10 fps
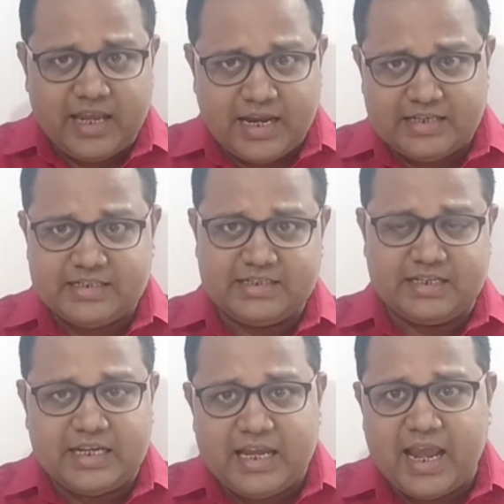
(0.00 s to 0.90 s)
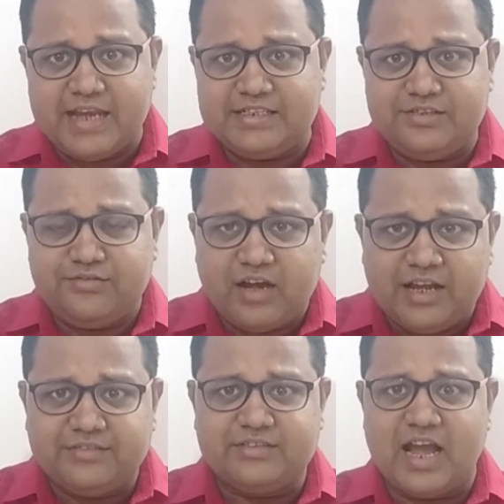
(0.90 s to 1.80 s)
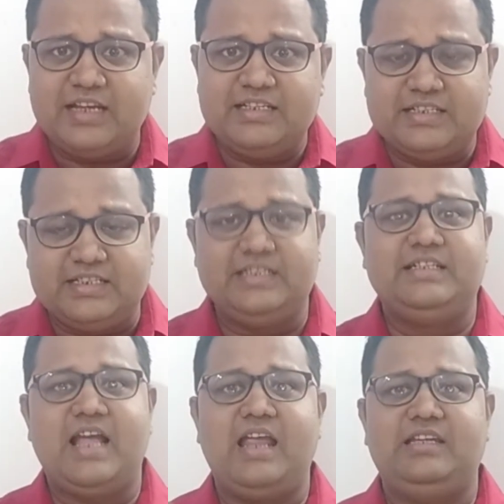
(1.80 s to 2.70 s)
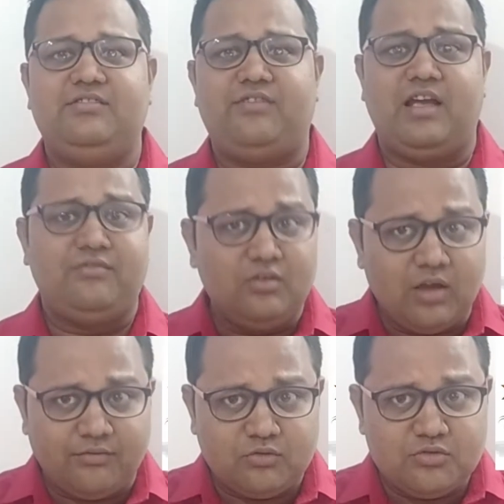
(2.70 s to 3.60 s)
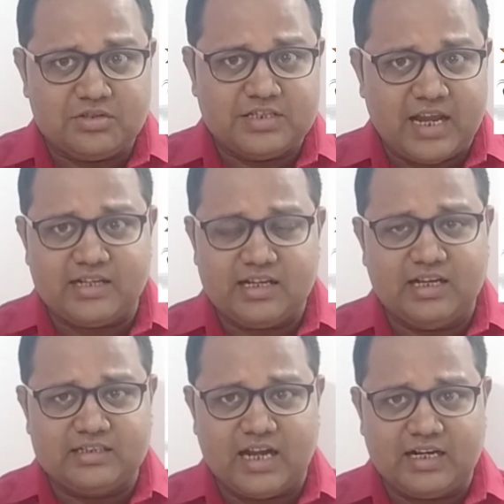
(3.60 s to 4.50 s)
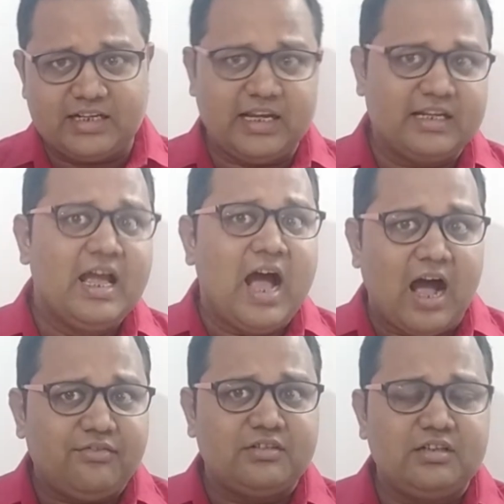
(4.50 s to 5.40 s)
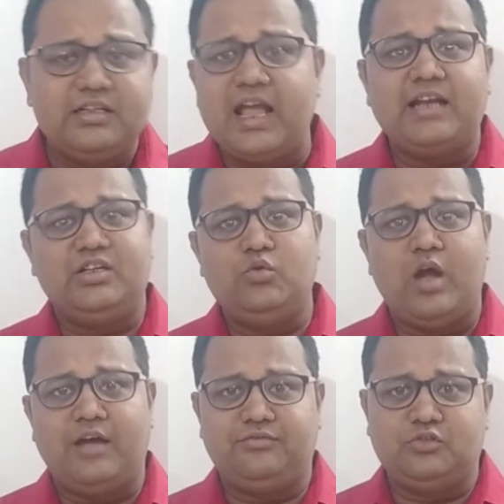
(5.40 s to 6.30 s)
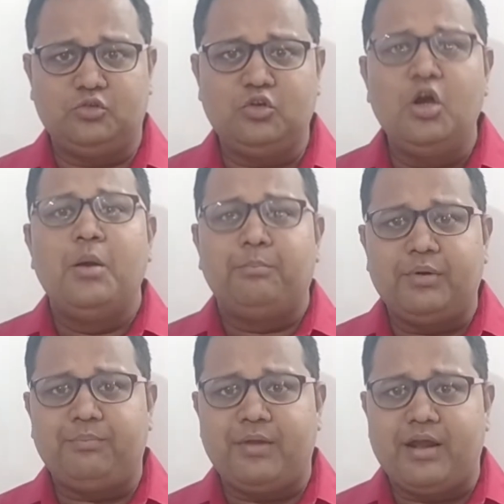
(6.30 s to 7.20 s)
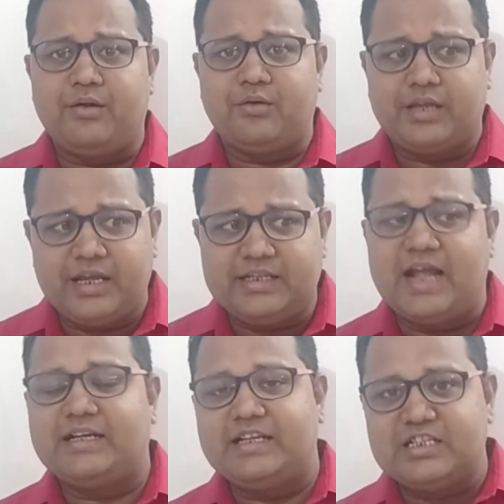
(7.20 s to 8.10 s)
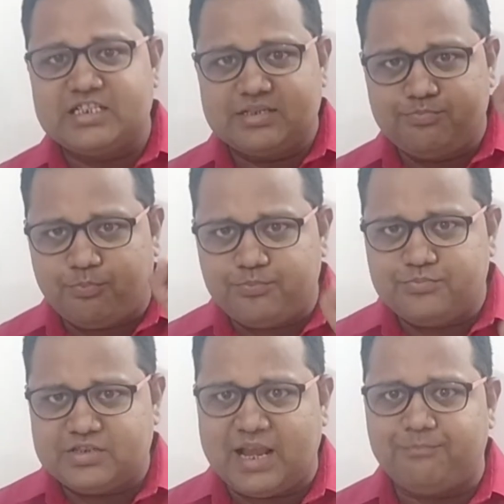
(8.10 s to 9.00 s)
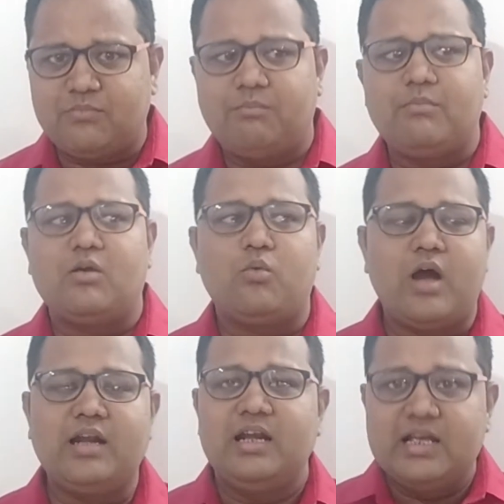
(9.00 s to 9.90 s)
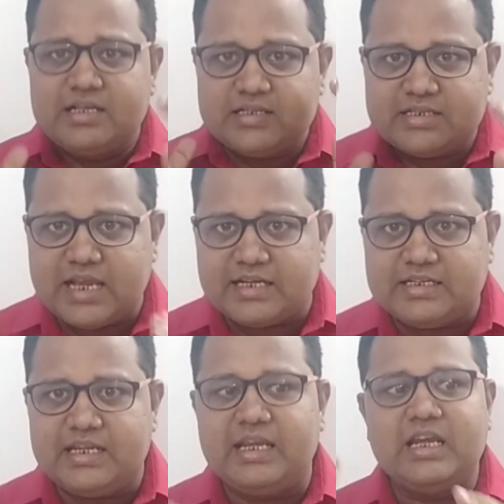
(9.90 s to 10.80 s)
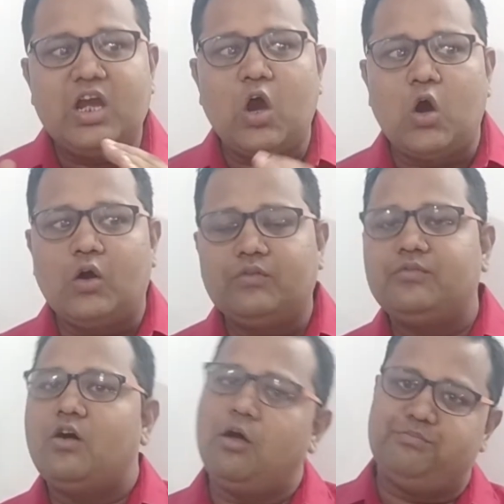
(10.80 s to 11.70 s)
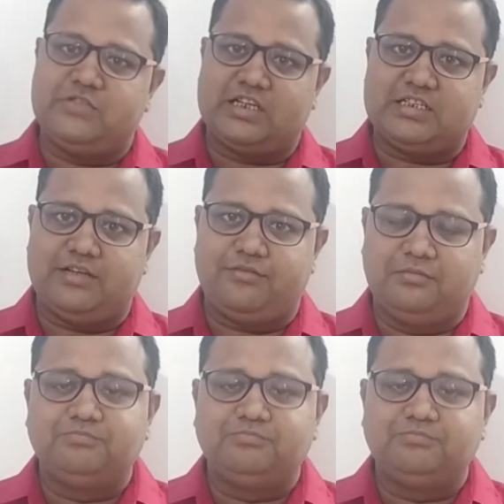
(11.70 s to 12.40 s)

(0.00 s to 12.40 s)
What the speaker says: 80, 85, 90, 95, you have to set a target. After that you have to prepare. Okay, that is step number 1, setting of objective.